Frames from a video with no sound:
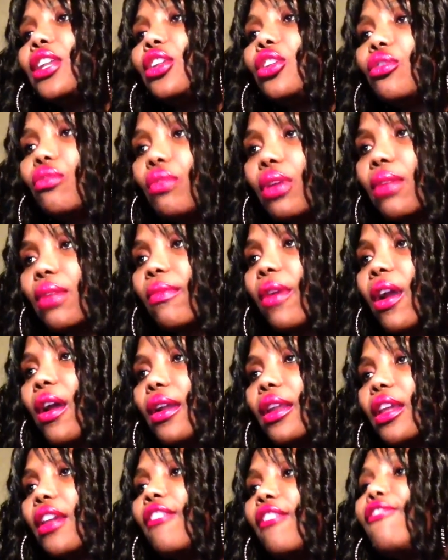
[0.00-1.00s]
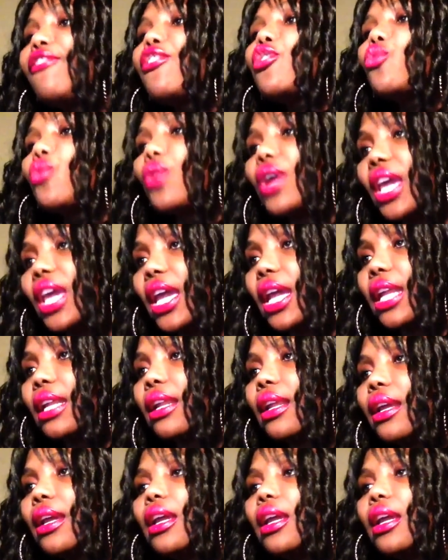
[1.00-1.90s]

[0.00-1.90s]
you can run if you can.